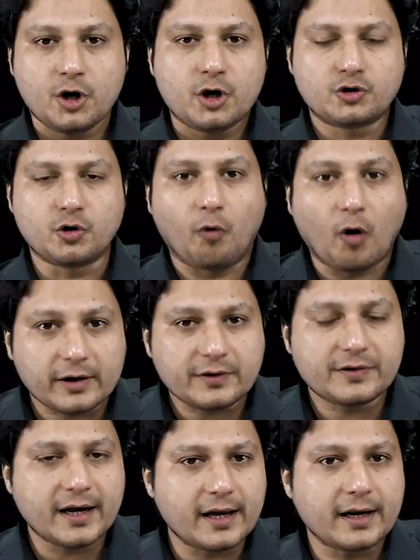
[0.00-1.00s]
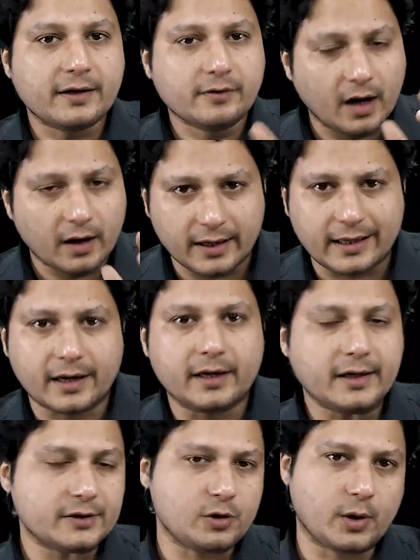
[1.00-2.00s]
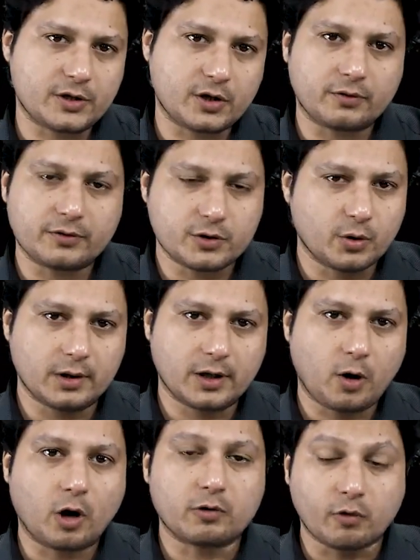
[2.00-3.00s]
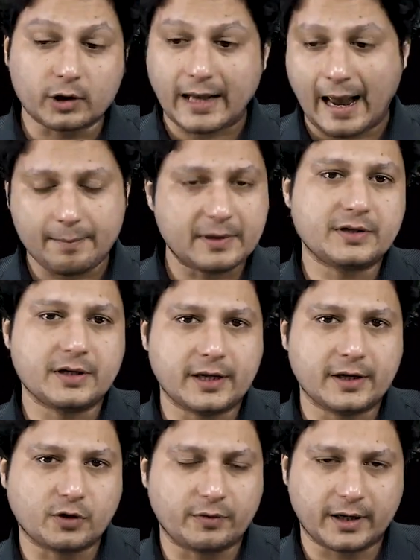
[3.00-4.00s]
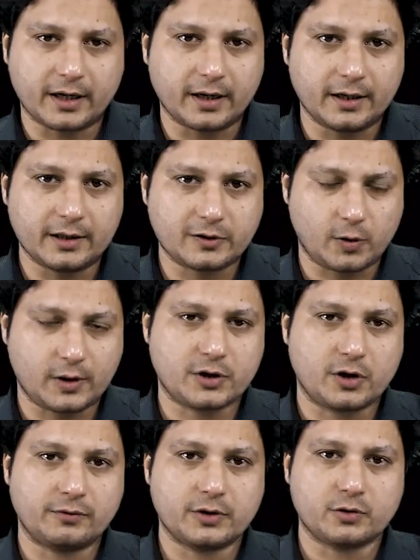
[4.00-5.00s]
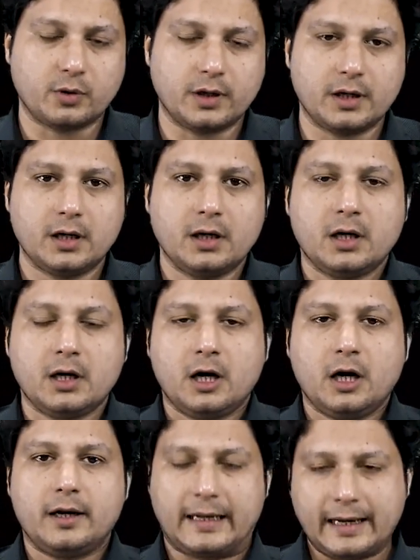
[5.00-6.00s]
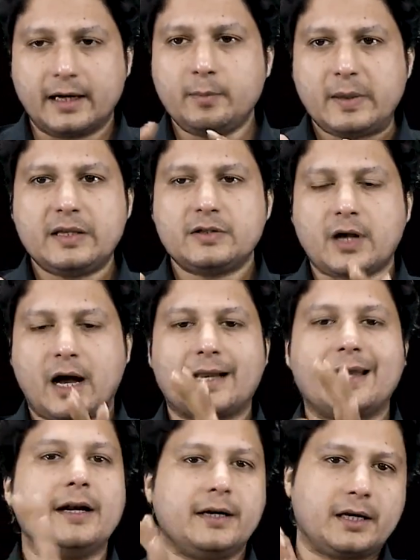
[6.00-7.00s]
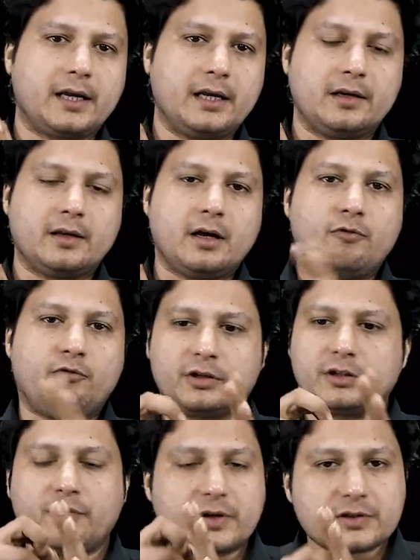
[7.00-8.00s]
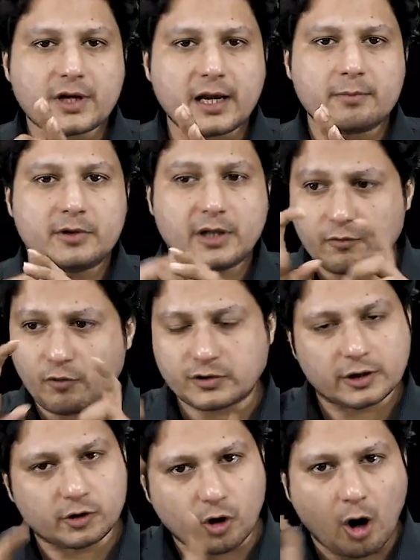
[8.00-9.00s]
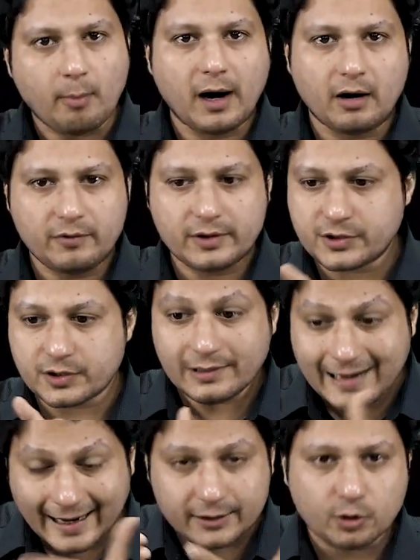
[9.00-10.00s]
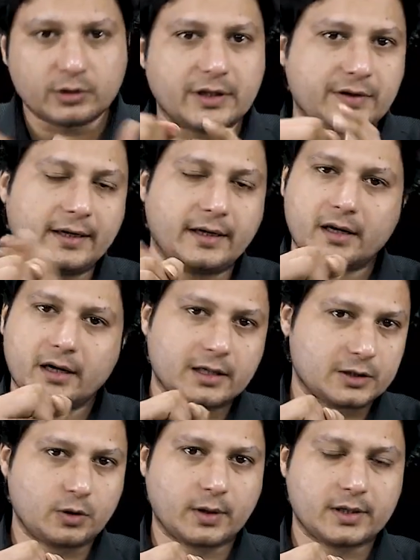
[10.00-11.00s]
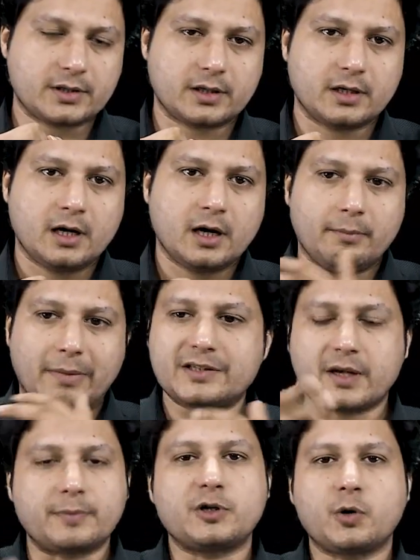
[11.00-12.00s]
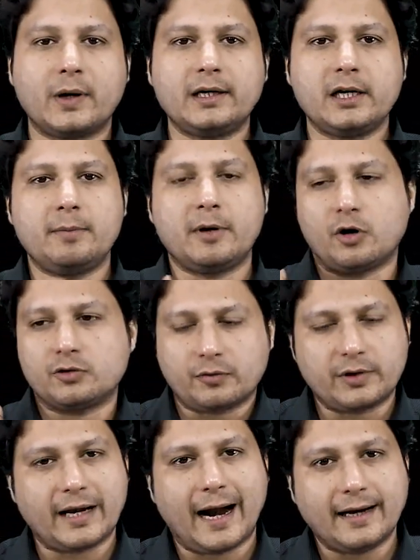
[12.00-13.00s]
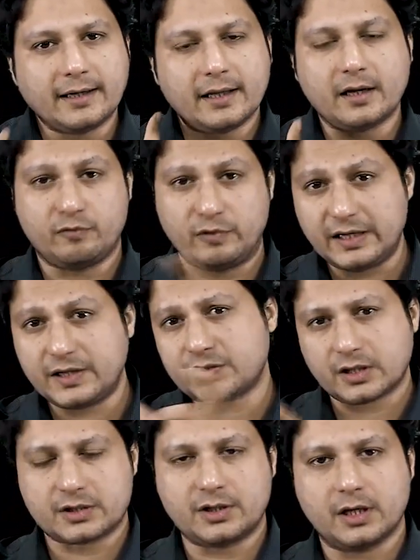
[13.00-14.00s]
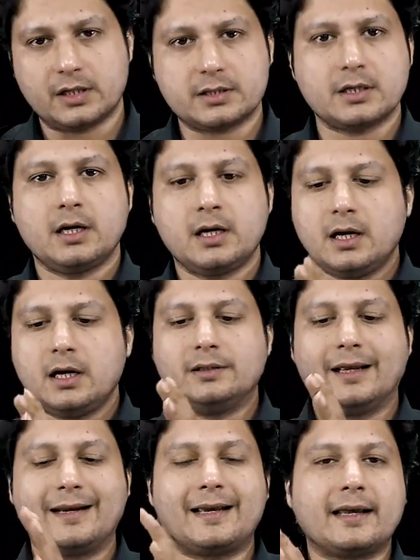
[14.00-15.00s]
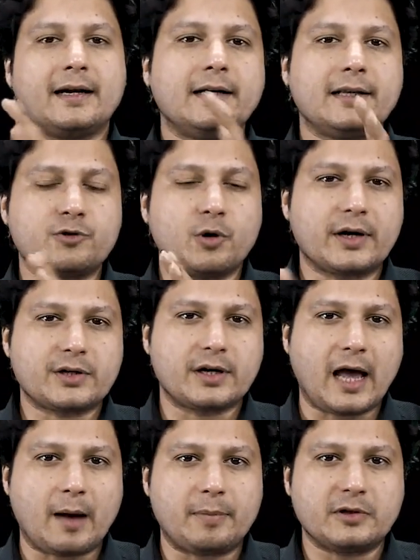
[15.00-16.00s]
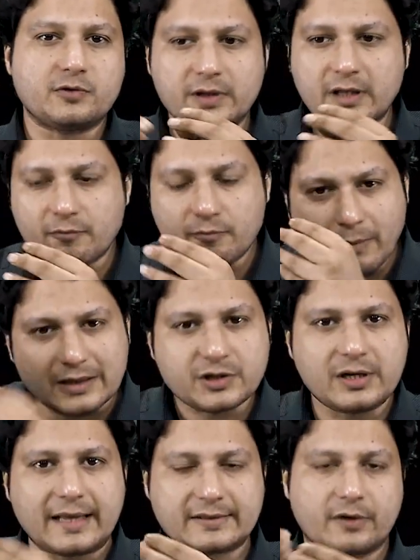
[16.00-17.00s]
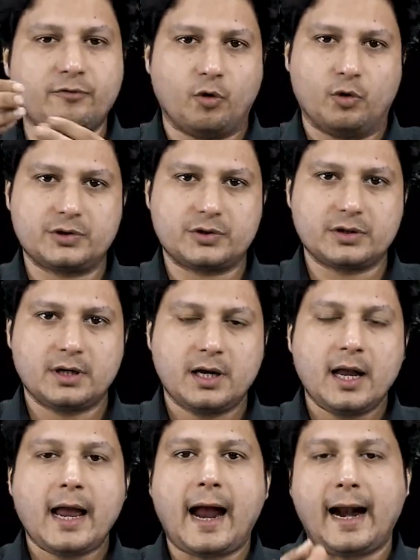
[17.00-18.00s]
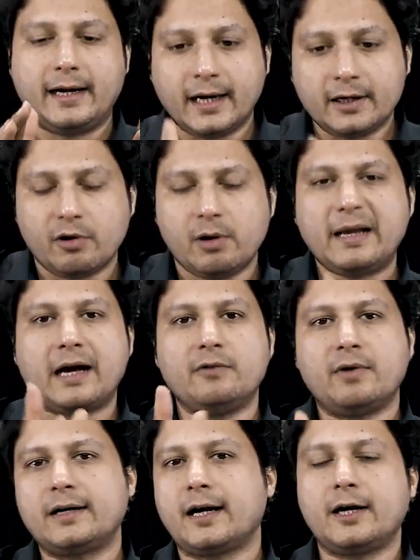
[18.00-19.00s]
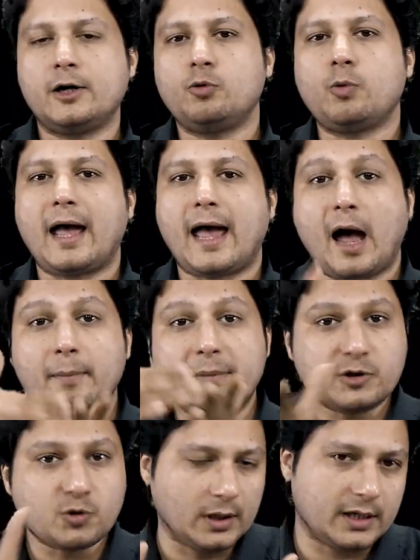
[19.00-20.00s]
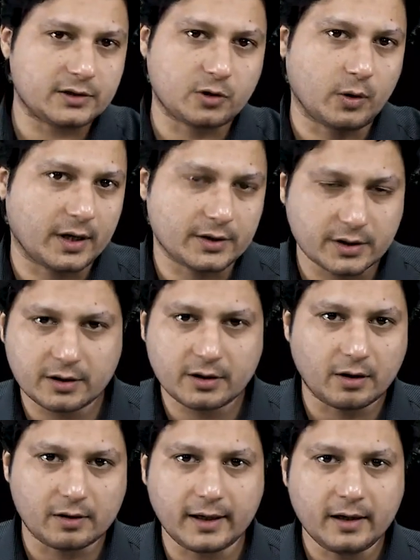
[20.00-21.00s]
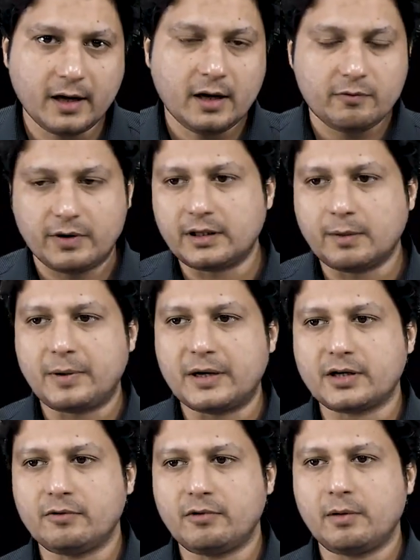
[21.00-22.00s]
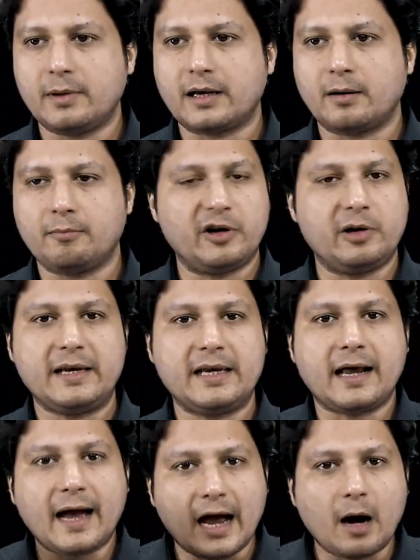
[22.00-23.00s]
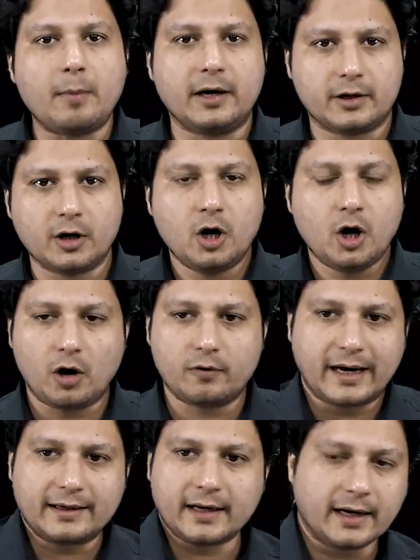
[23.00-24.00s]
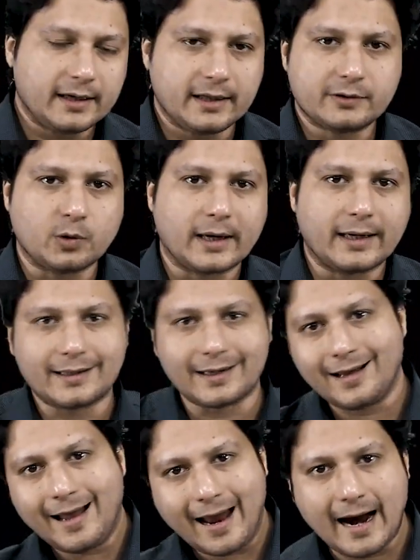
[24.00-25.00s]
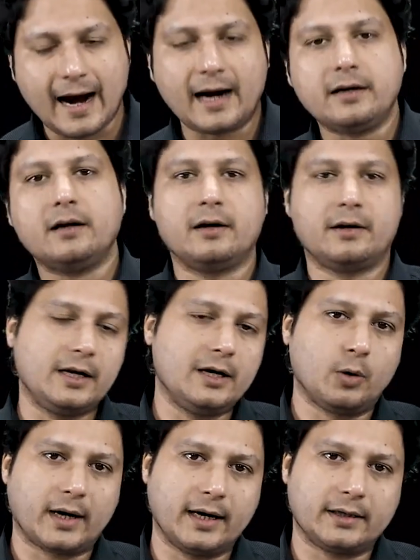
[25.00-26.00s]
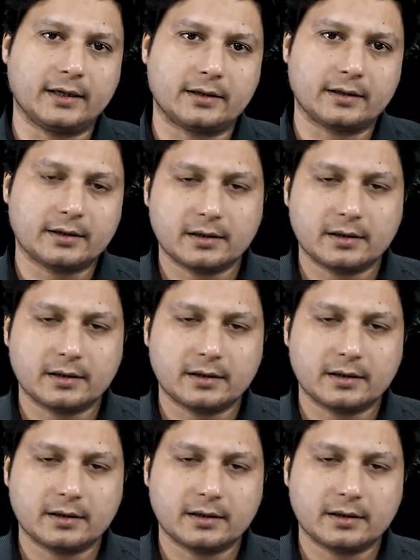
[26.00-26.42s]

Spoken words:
So what is there in recurrent dislocation of the shoulder, or what happens in case of recurrent dislocation of the shoulder? Recurrent means again and again. For the first time, there was a trauma which led to this anterior dislocation. But subsequently, because of the anterior weak structures, the recurrent dislocation happens with a much lesser force. And it will be converted into a habitual dislocation, all right, where the patient will be in a habit of getting it dislocated and relocated.